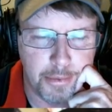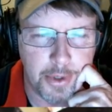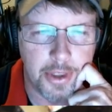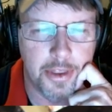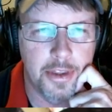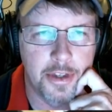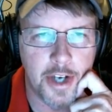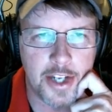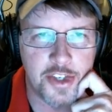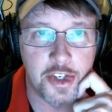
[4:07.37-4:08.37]
with
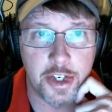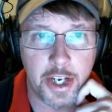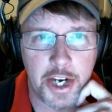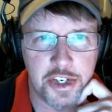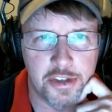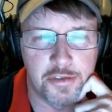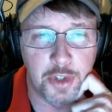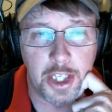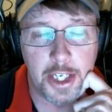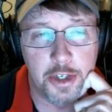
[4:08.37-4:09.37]
dots and dashes
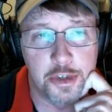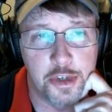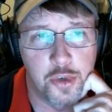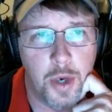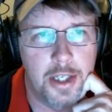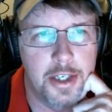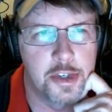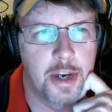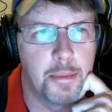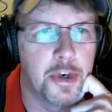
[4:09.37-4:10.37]
for letters as well as
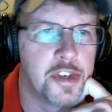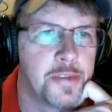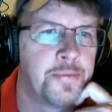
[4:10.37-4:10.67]
numbers.